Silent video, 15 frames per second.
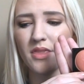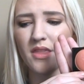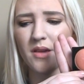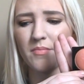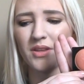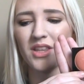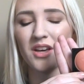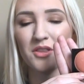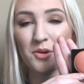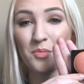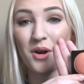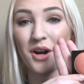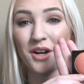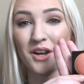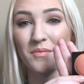But the other
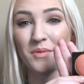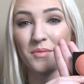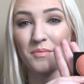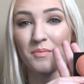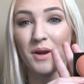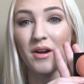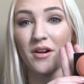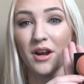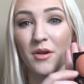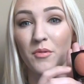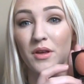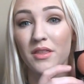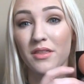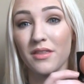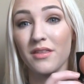product I've been pairing it
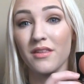with,